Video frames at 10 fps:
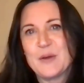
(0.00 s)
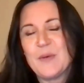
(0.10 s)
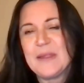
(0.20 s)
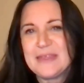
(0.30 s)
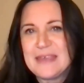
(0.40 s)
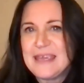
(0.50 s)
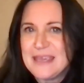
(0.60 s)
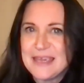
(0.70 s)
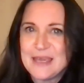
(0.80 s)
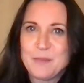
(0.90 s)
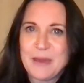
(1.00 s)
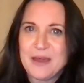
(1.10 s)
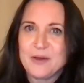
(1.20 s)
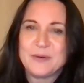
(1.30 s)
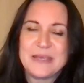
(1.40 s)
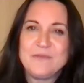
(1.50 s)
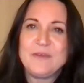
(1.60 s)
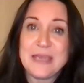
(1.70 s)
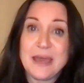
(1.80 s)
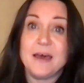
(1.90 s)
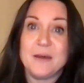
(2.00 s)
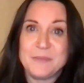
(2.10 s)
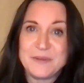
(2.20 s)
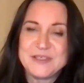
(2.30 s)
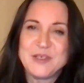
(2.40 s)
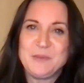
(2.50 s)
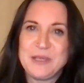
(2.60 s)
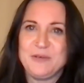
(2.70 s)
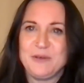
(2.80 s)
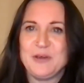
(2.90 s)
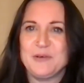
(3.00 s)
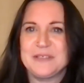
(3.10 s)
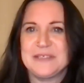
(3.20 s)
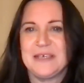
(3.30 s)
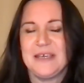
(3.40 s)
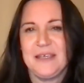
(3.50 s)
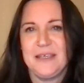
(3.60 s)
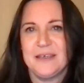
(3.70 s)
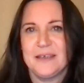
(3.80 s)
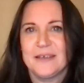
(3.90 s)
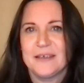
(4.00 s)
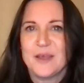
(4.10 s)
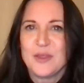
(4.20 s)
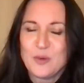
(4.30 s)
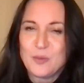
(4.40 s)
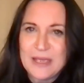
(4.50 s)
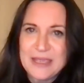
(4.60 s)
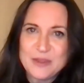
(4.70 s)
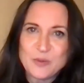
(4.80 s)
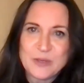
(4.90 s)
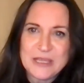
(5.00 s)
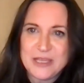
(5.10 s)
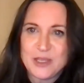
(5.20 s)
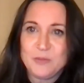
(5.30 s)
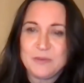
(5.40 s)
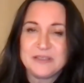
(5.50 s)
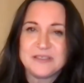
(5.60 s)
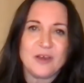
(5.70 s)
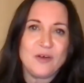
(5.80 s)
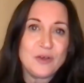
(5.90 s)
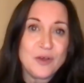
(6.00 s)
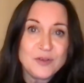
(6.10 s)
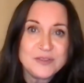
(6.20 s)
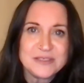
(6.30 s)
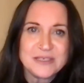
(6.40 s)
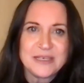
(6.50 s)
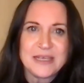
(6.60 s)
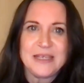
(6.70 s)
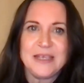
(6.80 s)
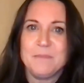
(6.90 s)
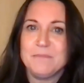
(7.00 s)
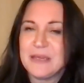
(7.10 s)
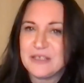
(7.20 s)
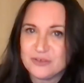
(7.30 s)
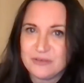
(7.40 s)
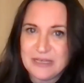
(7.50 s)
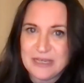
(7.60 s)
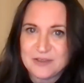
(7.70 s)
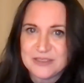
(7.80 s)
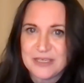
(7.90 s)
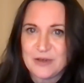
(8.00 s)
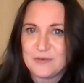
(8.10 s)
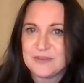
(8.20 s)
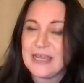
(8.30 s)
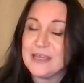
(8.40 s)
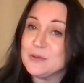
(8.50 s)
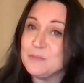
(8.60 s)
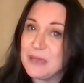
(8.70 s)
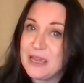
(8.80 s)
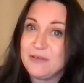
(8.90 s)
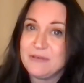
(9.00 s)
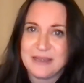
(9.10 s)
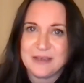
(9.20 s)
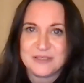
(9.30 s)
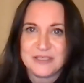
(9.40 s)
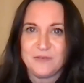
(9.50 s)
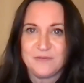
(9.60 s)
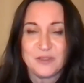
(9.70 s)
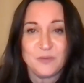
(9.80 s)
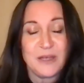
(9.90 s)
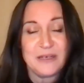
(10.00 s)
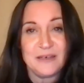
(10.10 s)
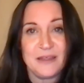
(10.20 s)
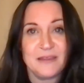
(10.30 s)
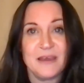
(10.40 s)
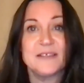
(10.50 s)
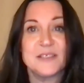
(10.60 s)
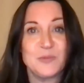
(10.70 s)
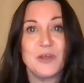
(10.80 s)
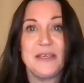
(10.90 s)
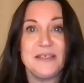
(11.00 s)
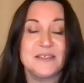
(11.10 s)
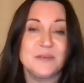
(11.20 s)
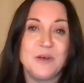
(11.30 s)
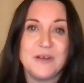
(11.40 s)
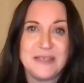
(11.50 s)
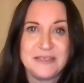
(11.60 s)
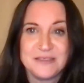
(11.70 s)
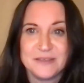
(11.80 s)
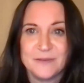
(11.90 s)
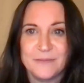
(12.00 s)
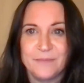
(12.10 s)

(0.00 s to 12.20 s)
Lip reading: When thinking about giving up superiority, the way that we humans are constantly measuring ourselves and comparing ourselves to one another springs to mind.